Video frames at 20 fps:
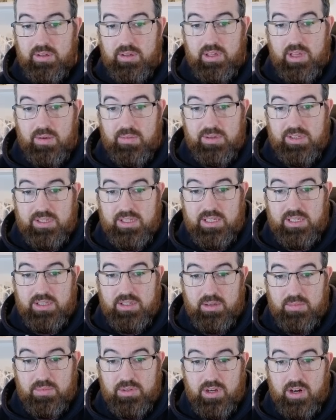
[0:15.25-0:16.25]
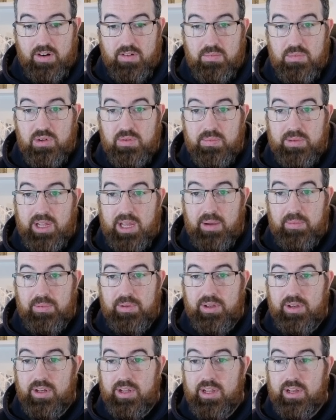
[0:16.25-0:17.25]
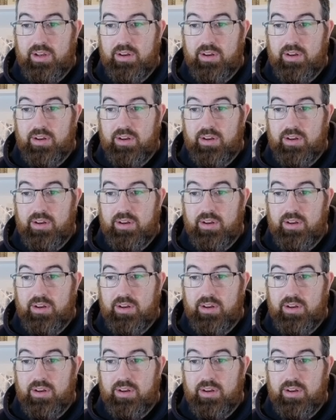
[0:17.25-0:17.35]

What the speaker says: can we see some sort of movement happening in